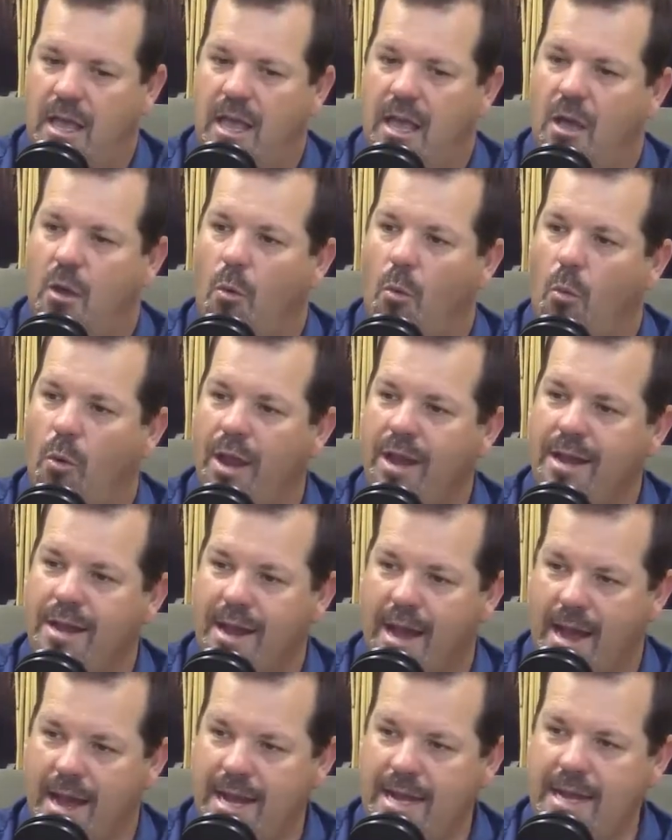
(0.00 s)
win
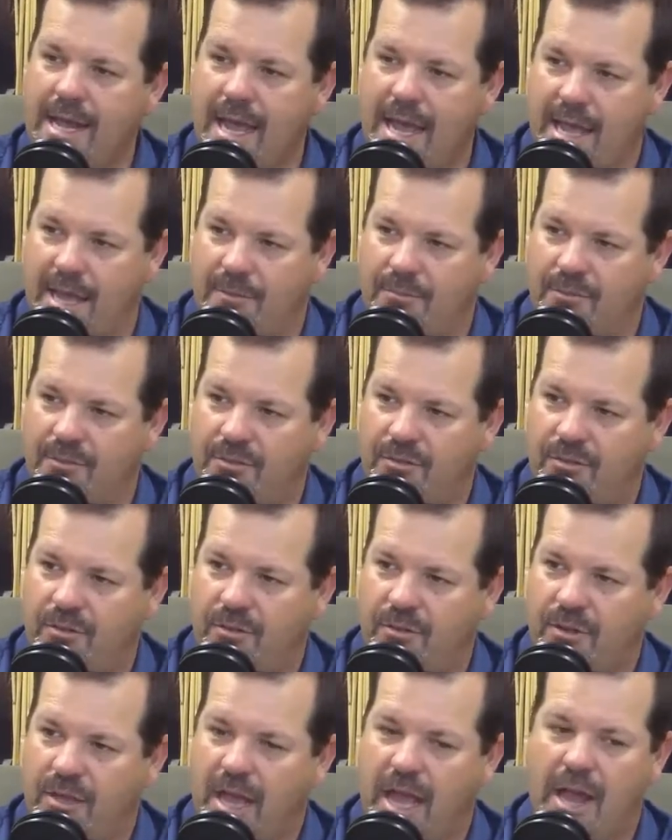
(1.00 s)
9 games,
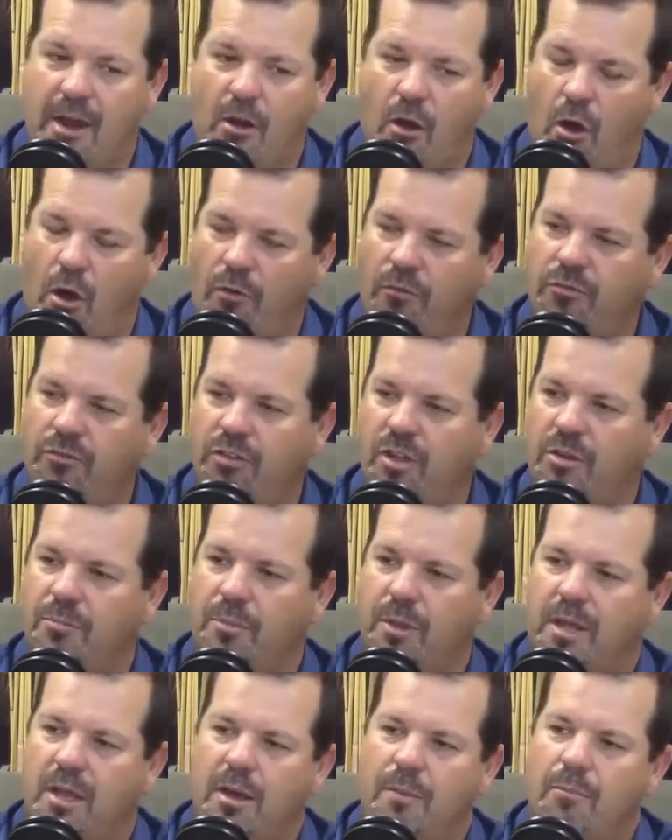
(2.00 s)
and all of a sudden
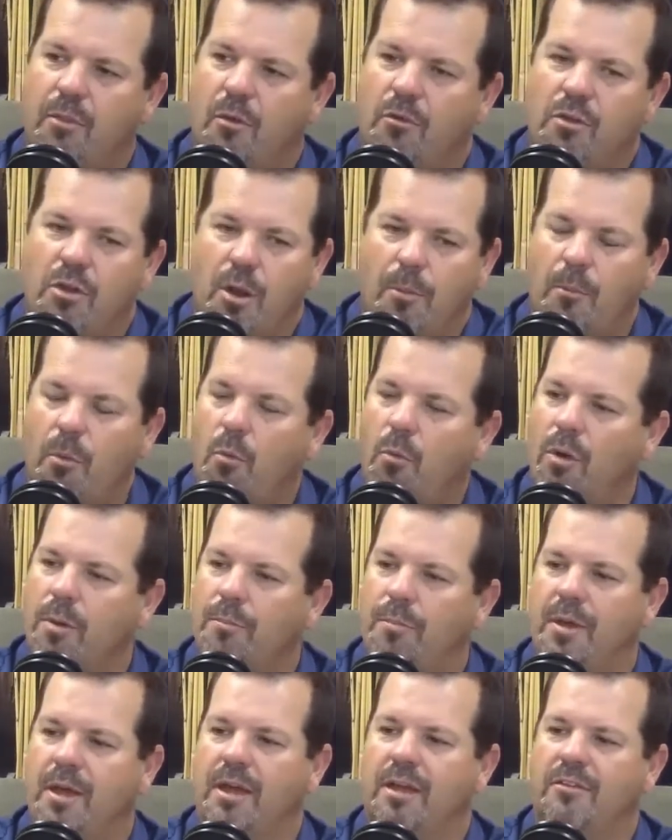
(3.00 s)
become the number 1
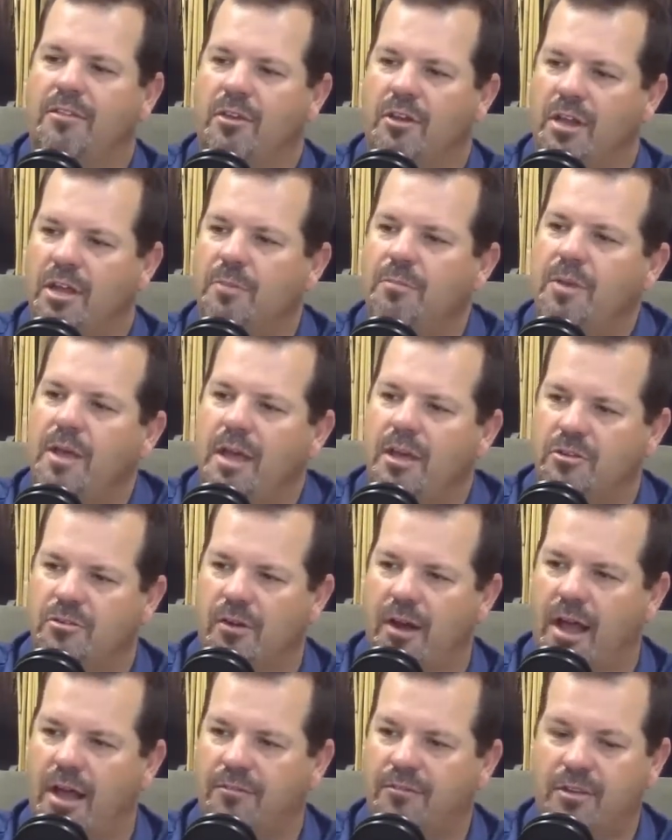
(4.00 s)
pick in the NBA
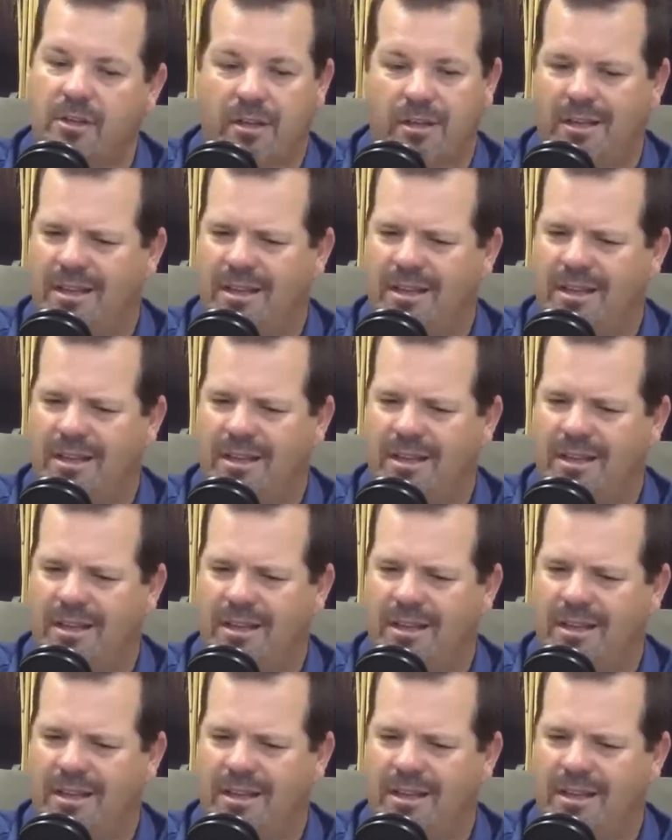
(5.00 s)
draft?